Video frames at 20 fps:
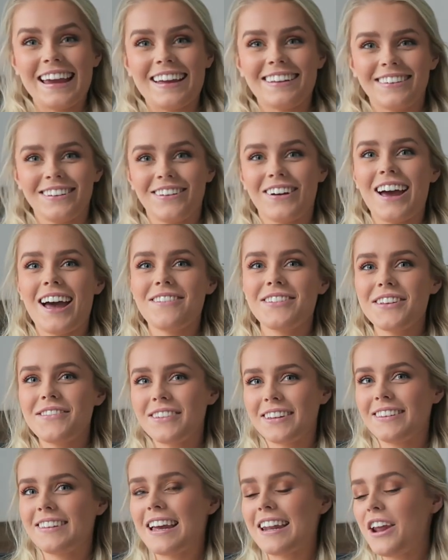Yeah, so I haven't
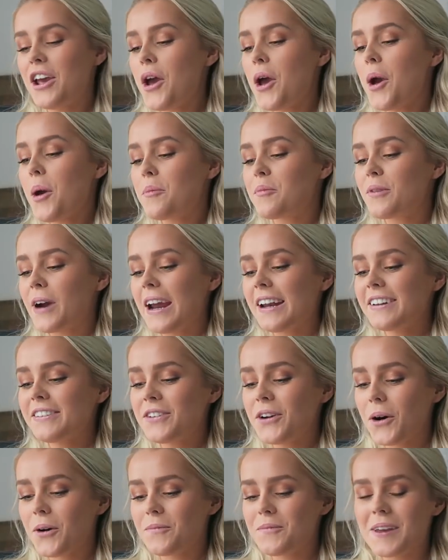even said. Brayden
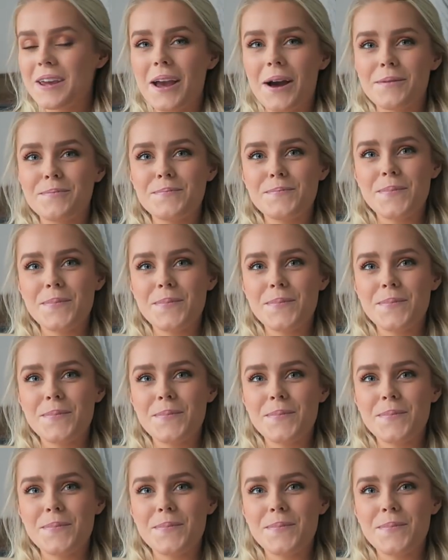got me a